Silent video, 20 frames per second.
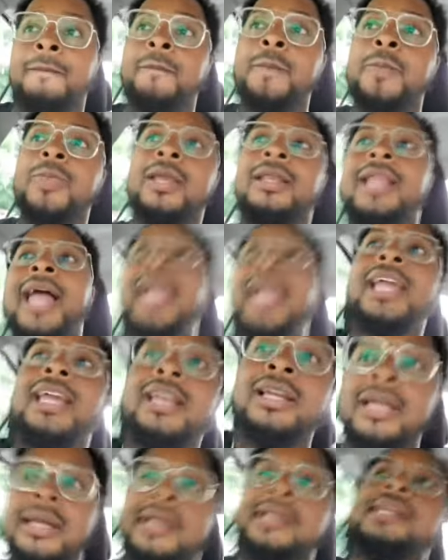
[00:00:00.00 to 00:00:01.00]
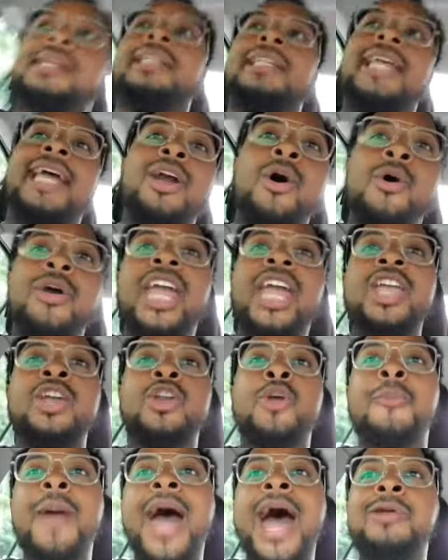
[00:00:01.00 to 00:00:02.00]
Like, they don't give you
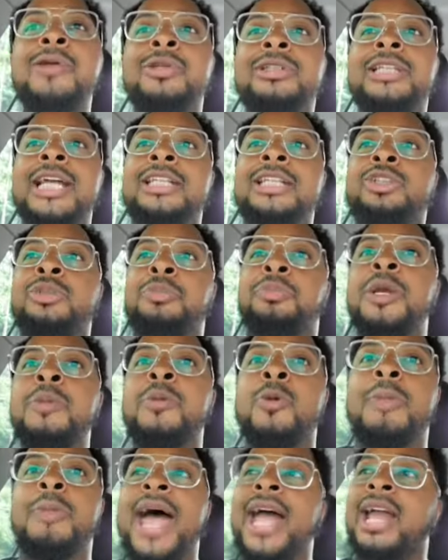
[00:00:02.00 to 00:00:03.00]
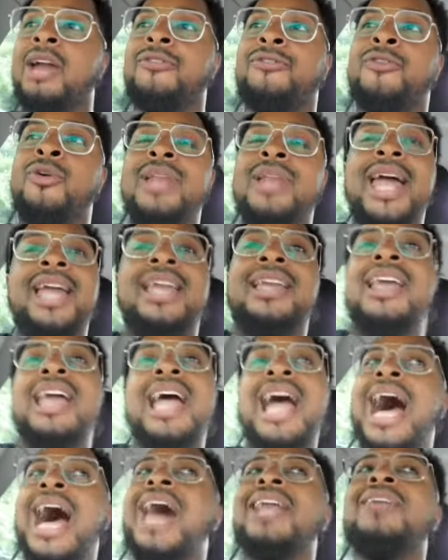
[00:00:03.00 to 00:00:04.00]
the battles that people begging for. Like,
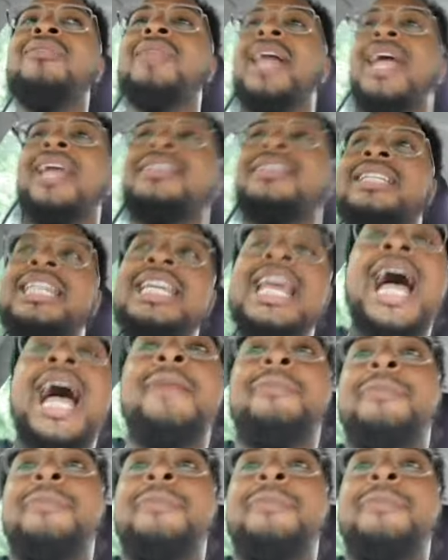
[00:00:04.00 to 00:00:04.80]
I don't like T.I.